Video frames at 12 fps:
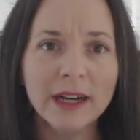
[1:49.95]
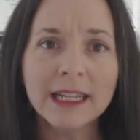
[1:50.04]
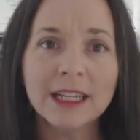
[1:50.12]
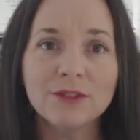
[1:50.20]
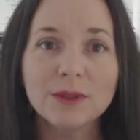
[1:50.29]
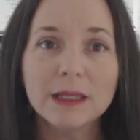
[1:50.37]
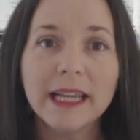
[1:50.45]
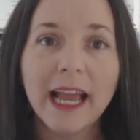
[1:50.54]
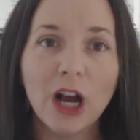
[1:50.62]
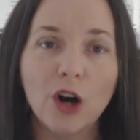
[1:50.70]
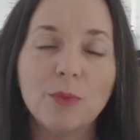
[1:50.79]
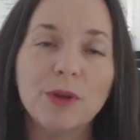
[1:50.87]
Right, it can really
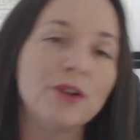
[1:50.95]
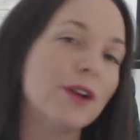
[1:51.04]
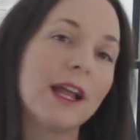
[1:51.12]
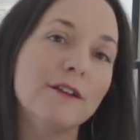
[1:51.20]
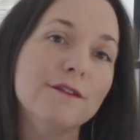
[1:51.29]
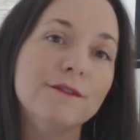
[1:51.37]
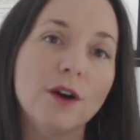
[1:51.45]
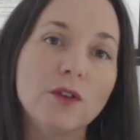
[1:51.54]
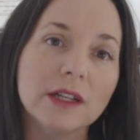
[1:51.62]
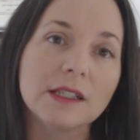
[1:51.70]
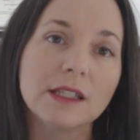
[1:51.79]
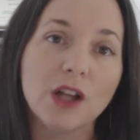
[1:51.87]
help you kind of
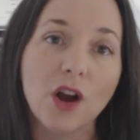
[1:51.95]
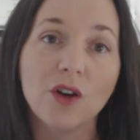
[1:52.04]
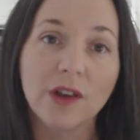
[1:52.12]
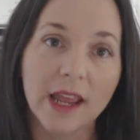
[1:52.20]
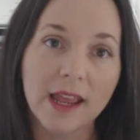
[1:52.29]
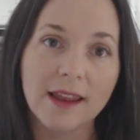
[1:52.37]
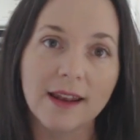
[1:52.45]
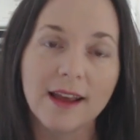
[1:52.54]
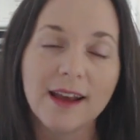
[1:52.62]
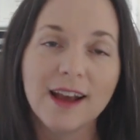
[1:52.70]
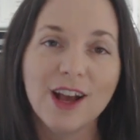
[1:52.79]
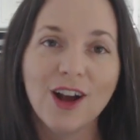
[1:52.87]
focus and hone
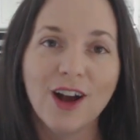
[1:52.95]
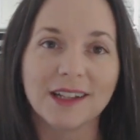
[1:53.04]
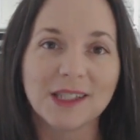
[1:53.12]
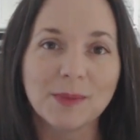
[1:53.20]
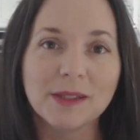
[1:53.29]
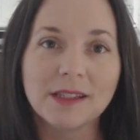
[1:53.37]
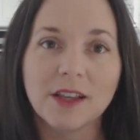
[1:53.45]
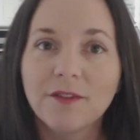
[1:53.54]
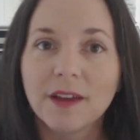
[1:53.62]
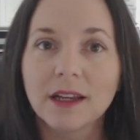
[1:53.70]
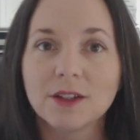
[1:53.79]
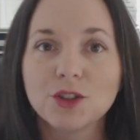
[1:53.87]
in on
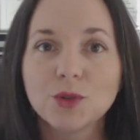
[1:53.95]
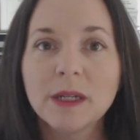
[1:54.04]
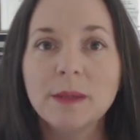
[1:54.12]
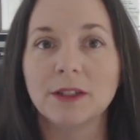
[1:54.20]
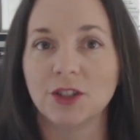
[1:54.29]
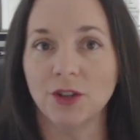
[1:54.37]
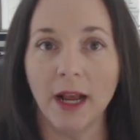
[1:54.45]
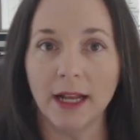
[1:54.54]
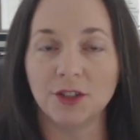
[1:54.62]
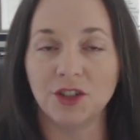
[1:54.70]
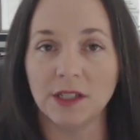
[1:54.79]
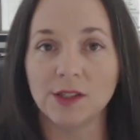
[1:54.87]
specific treatment
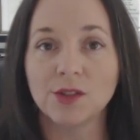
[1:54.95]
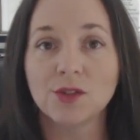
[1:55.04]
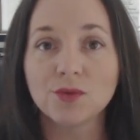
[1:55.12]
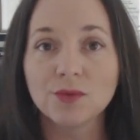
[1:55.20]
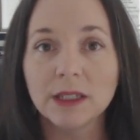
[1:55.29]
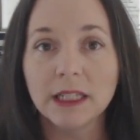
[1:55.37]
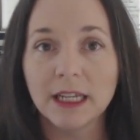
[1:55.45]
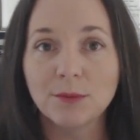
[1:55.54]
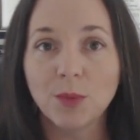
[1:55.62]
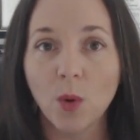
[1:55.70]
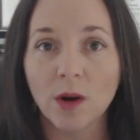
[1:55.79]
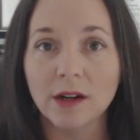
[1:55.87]
strategies. So it's really
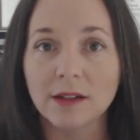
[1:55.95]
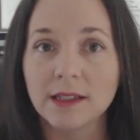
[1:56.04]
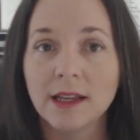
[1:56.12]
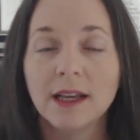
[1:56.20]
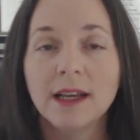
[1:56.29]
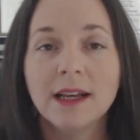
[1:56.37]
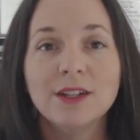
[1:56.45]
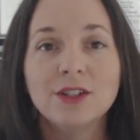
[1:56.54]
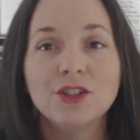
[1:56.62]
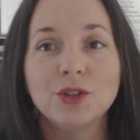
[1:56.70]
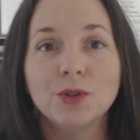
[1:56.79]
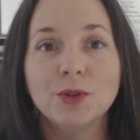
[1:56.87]
important
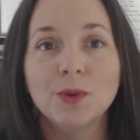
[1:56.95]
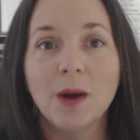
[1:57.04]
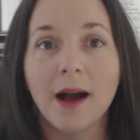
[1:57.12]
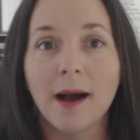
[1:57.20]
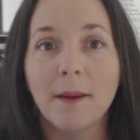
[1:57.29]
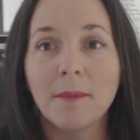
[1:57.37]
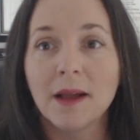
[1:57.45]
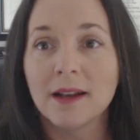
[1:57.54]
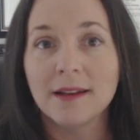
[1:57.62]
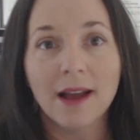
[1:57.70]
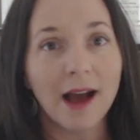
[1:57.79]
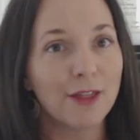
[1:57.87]
to
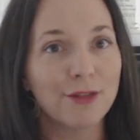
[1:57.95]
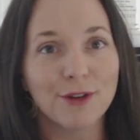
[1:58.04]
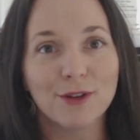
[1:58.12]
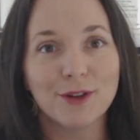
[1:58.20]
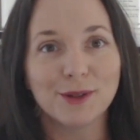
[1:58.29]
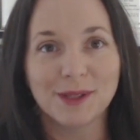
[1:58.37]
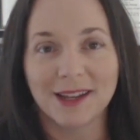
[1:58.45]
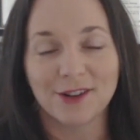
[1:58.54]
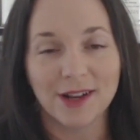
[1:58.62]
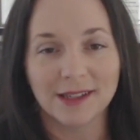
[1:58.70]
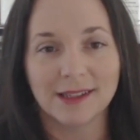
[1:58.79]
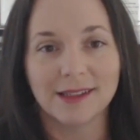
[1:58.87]
not throw those
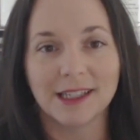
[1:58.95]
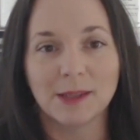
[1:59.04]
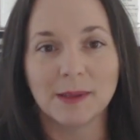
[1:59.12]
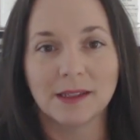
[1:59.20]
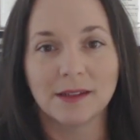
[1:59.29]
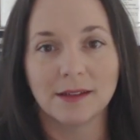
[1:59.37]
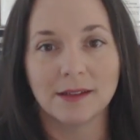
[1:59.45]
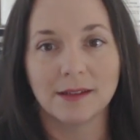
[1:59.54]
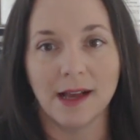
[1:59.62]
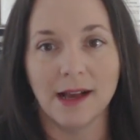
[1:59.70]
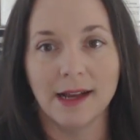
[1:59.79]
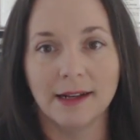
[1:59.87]
standardized assessments to the
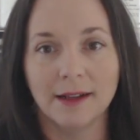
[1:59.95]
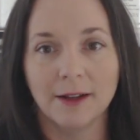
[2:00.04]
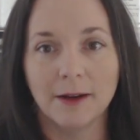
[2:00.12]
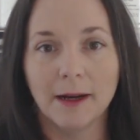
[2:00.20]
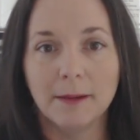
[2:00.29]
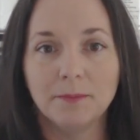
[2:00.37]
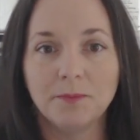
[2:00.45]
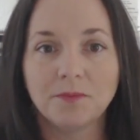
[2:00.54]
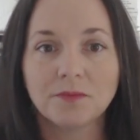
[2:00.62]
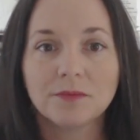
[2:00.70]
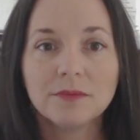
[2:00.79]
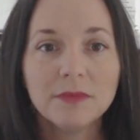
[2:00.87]
side, right?
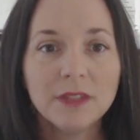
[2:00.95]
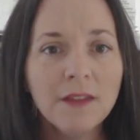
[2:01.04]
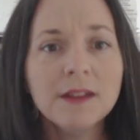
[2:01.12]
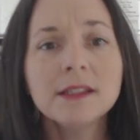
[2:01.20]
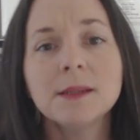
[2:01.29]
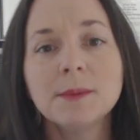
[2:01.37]
And then